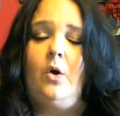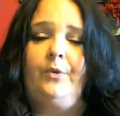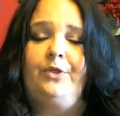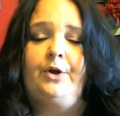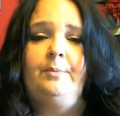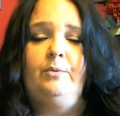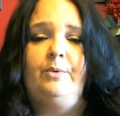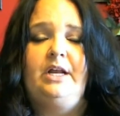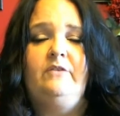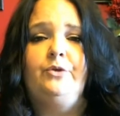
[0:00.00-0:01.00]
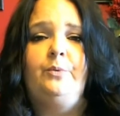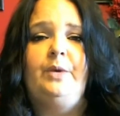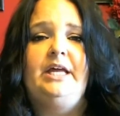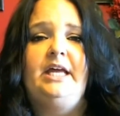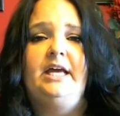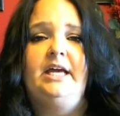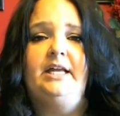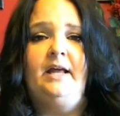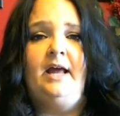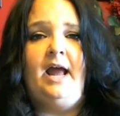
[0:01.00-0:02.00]
what they're going to be reading for the
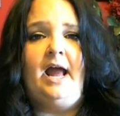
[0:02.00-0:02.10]
weekend.